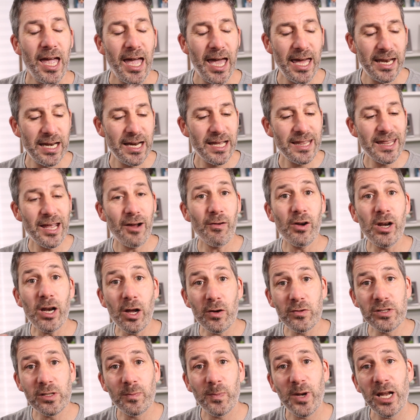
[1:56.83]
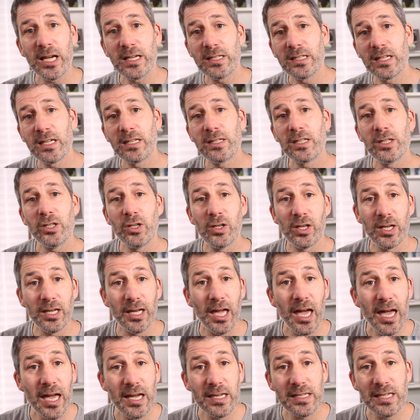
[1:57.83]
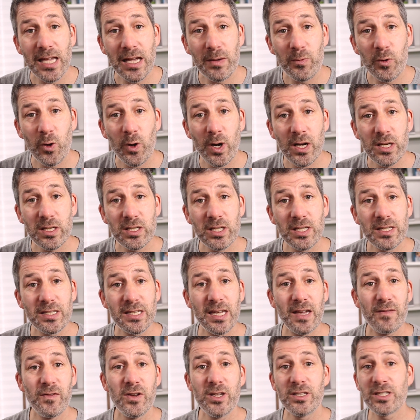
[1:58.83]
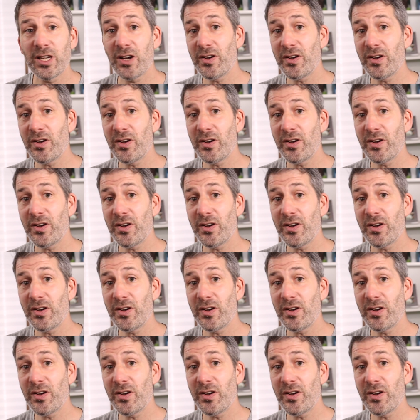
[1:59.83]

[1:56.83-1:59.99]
And there are loads of places you can get exam questions. If you